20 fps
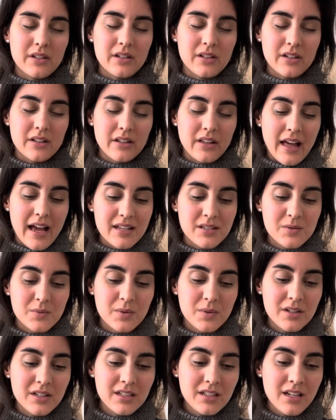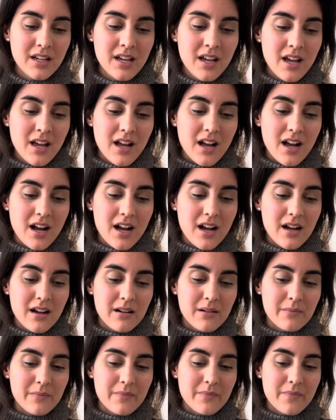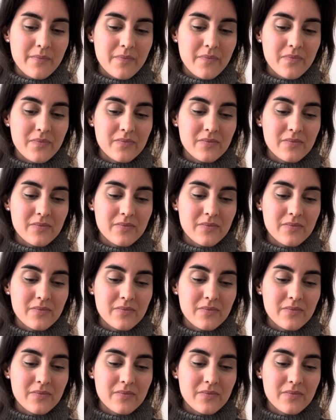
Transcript: the last one. Um,